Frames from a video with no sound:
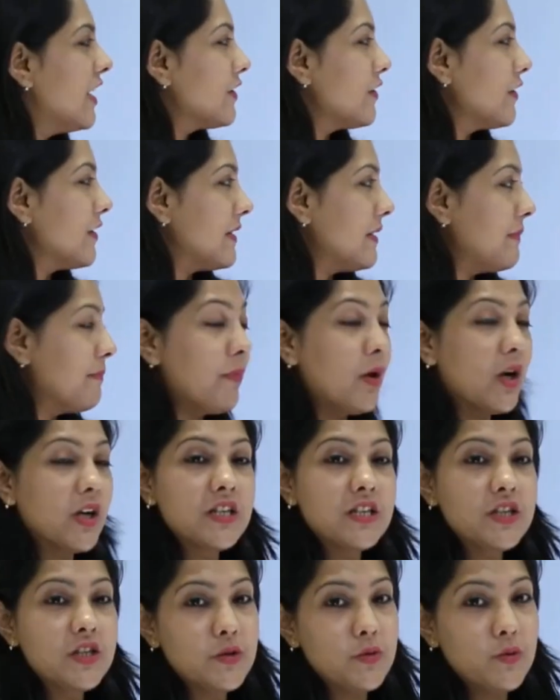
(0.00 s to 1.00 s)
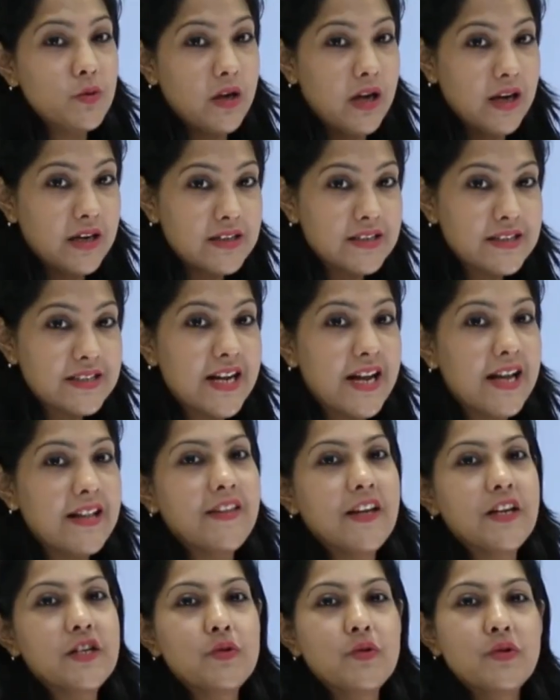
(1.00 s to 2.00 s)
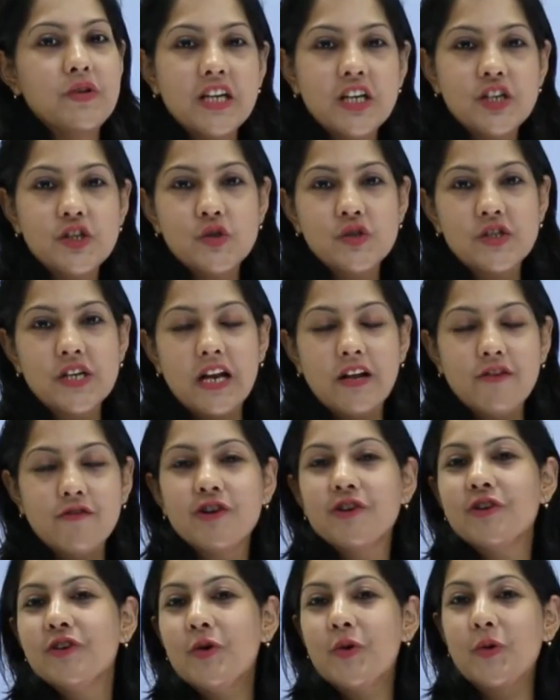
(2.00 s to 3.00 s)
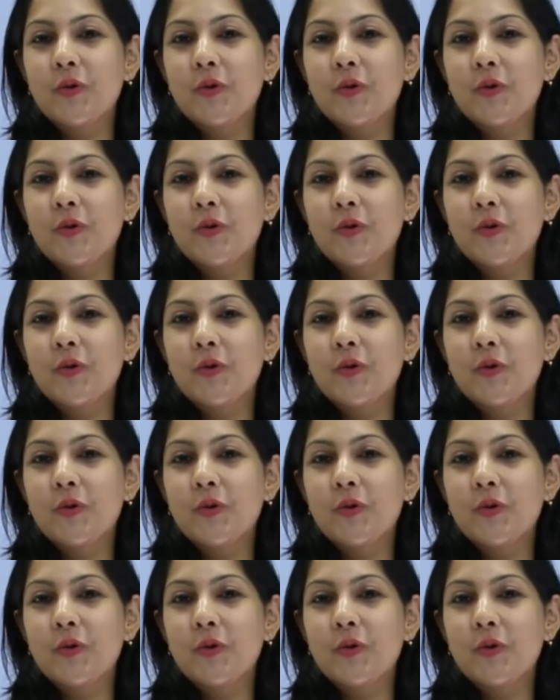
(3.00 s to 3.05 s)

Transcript: So it's important to understand that you need to deliver